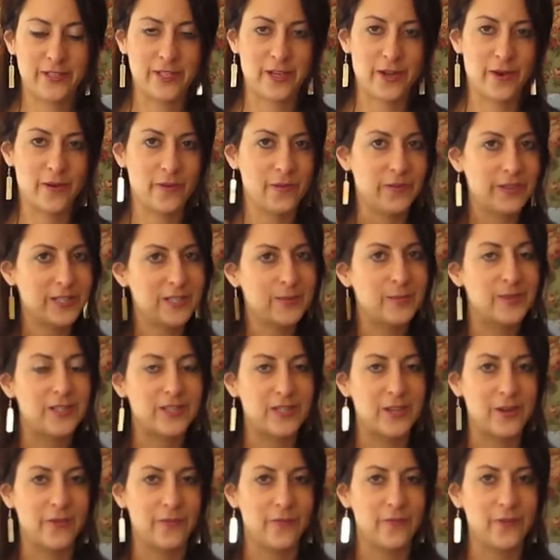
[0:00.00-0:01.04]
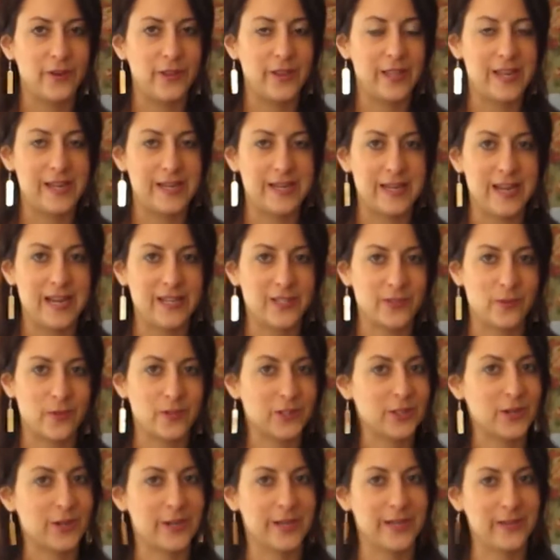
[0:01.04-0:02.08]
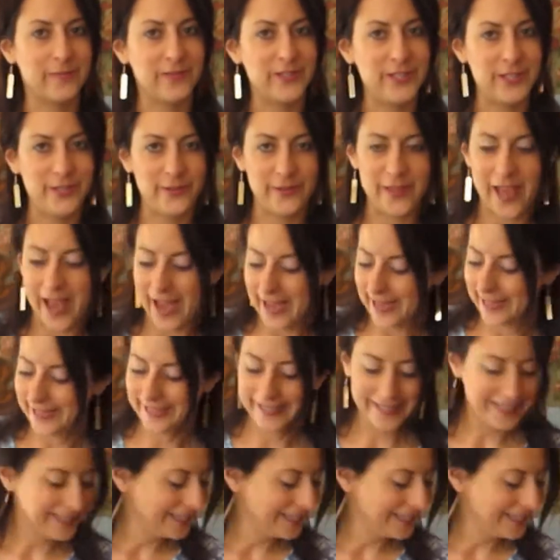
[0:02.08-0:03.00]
so this was a really nice alternative to that.